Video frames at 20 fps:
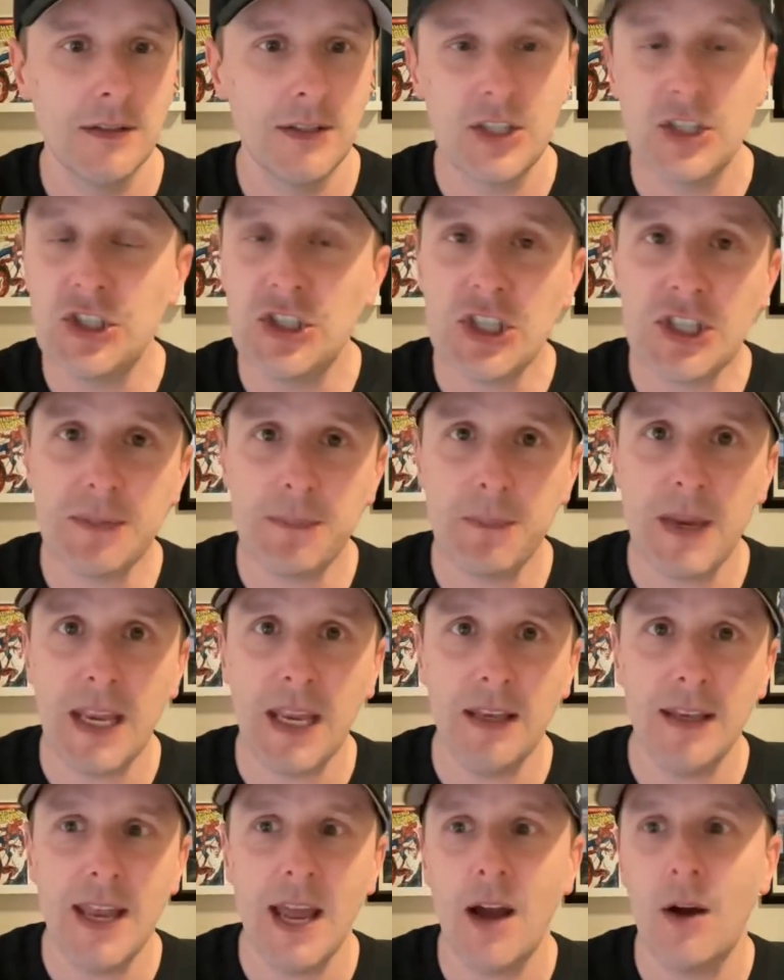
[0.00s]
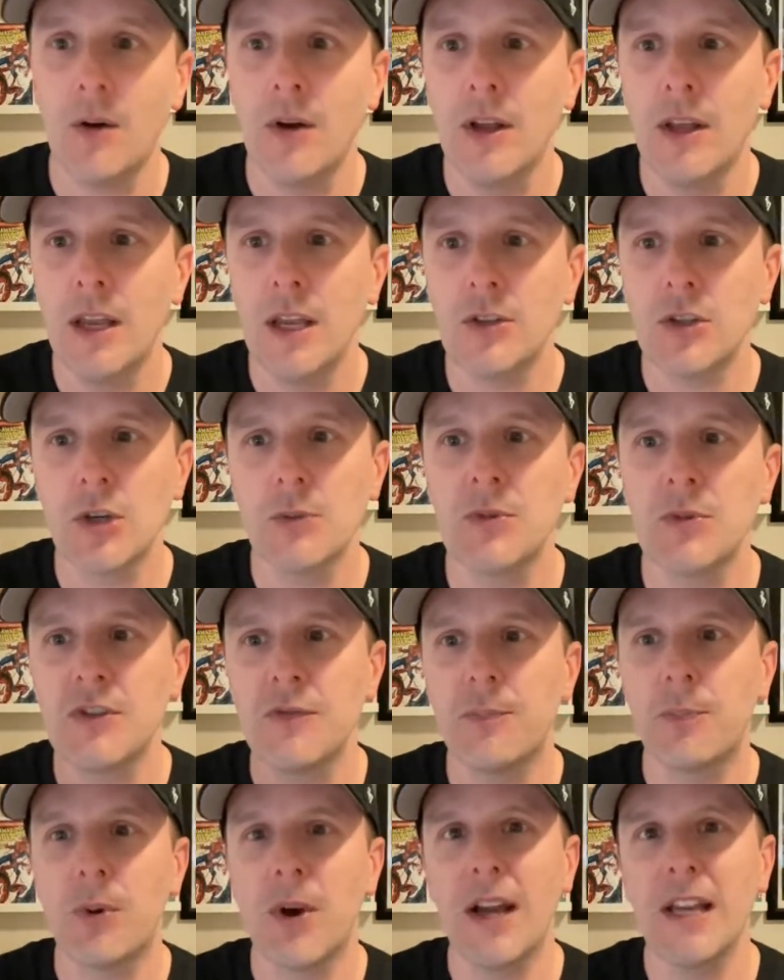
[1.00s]
This is just me. Now, in terms
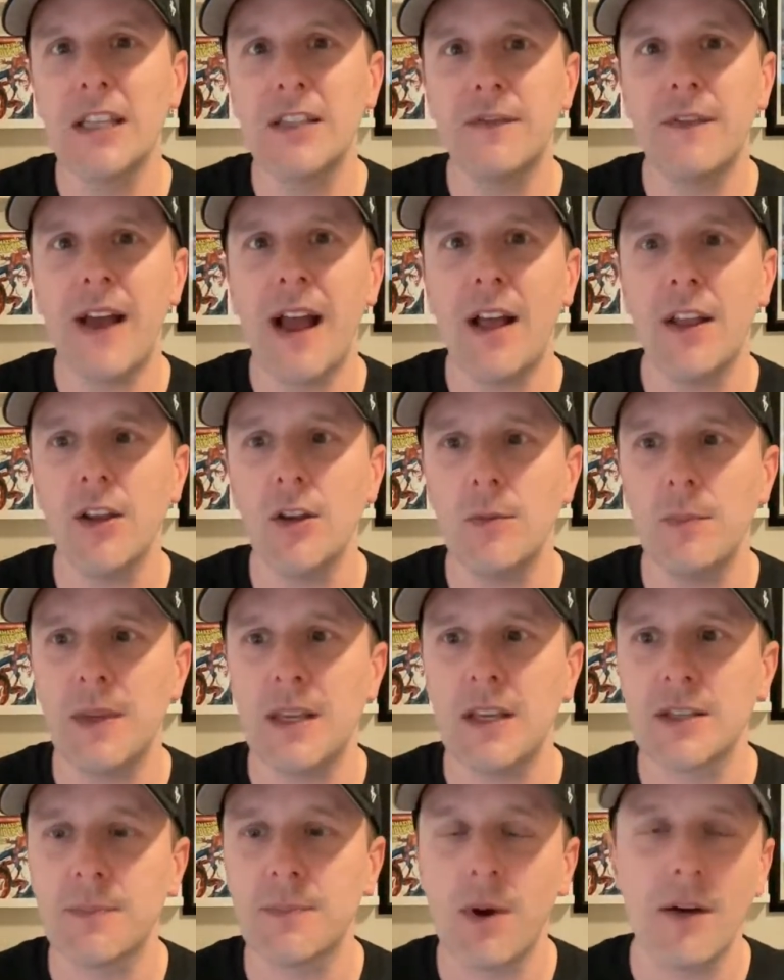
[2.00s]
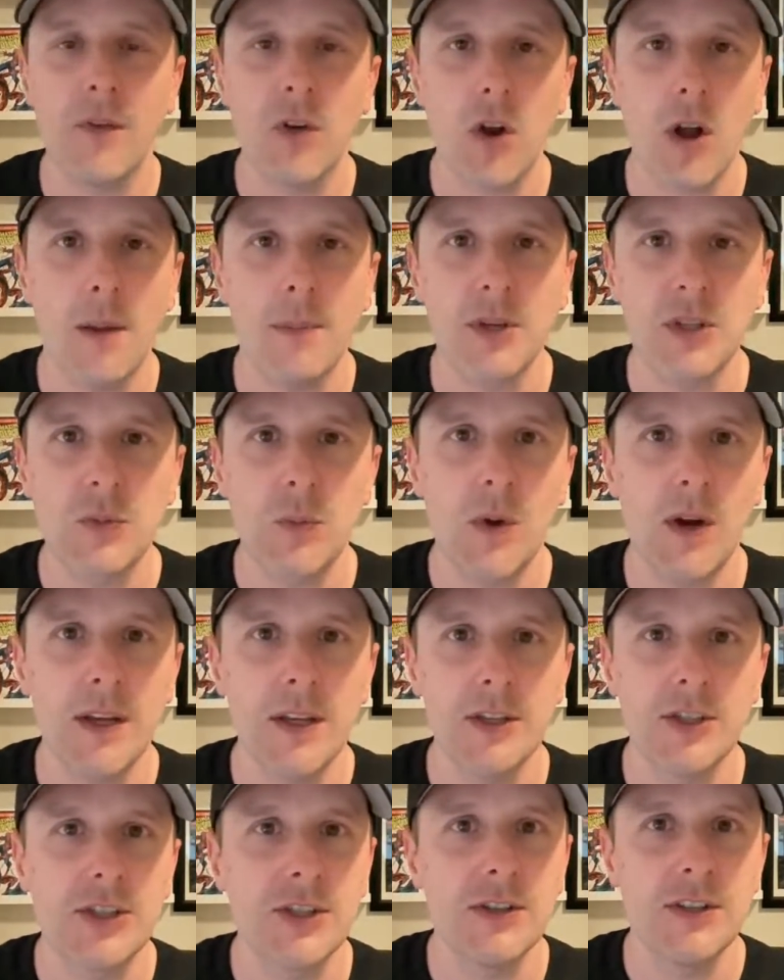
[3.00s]
of price value, because Marvel Comics
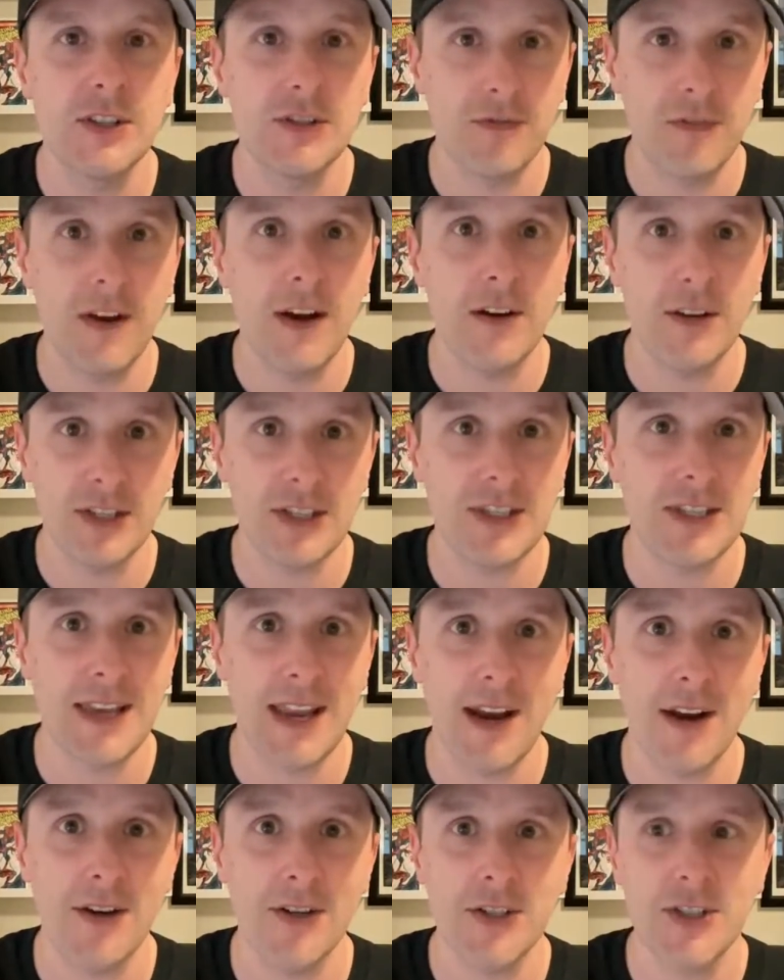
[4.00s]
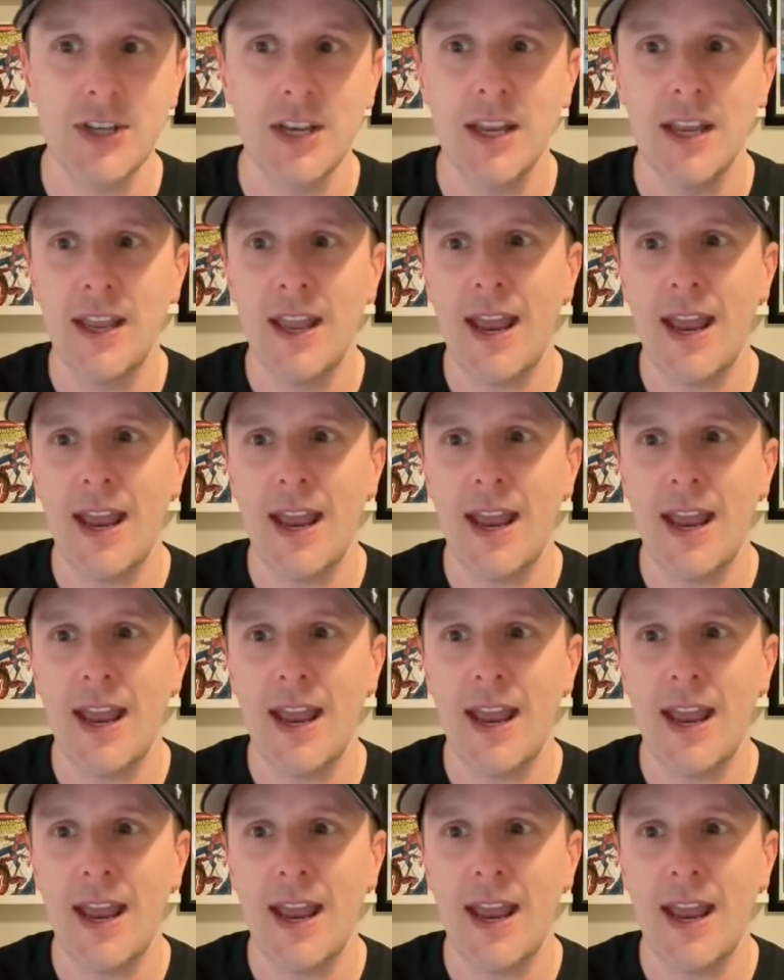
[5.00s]
1 is, is very scarce